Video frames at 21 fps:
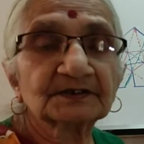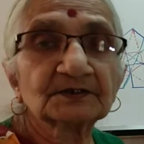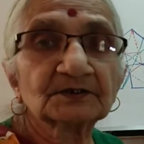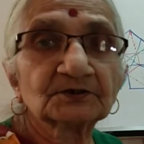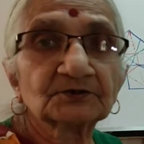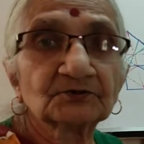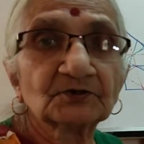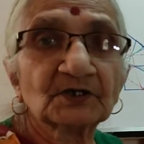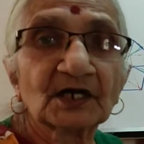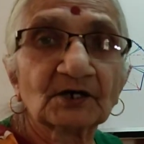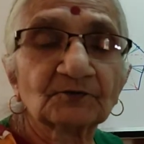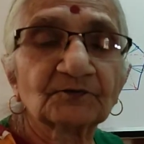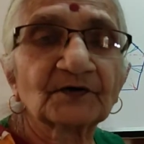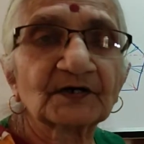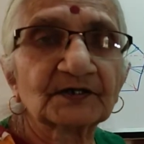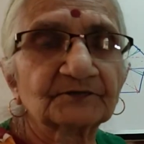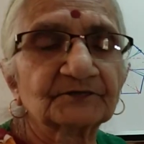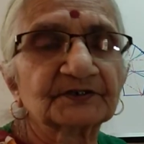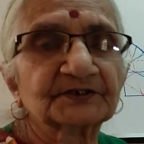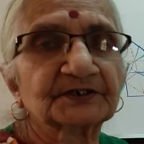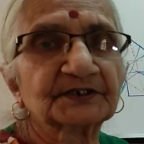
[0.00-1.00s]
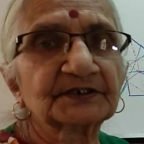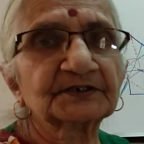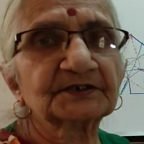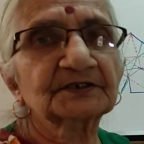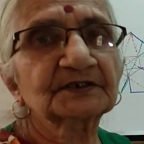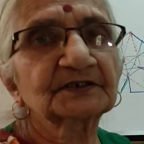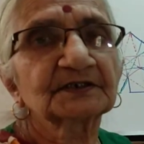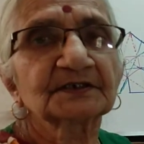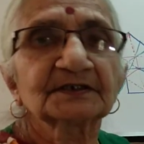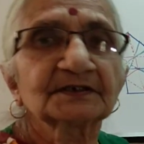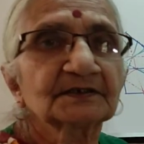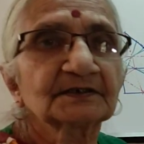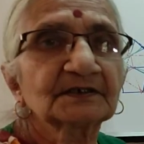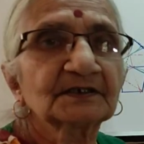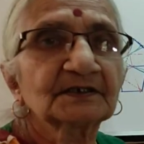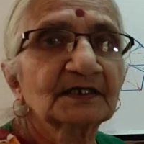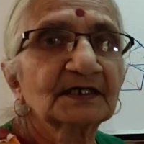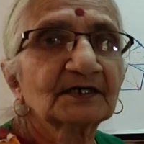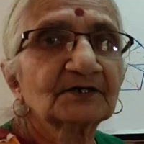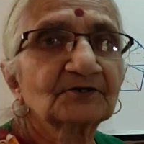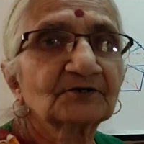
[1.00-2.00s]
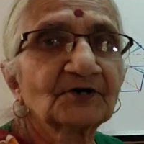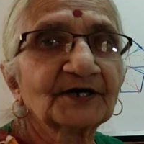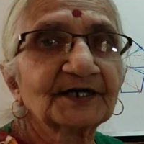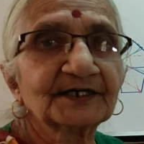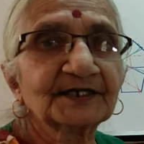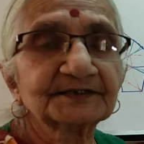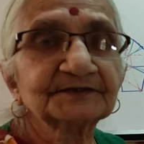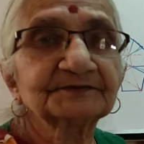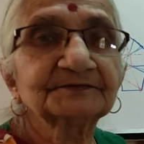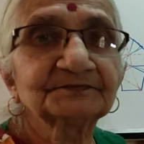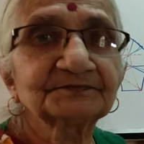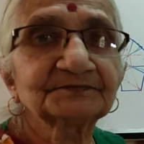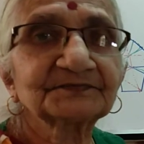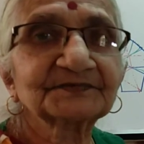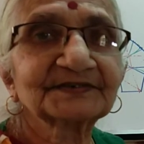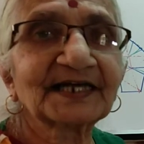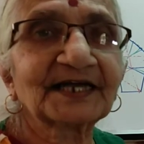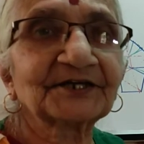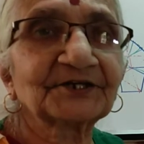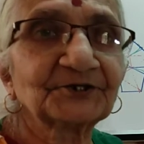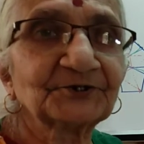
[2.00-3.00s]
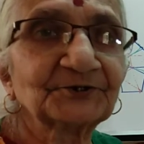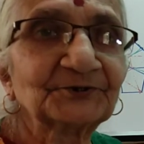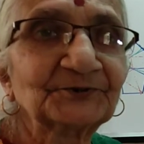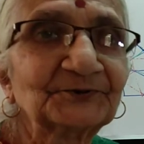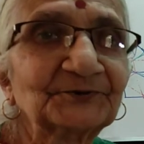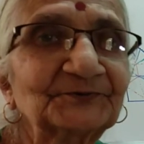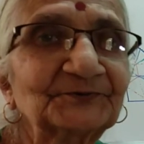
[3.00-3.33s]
you'll have fun with it. Go ahead. Thank you.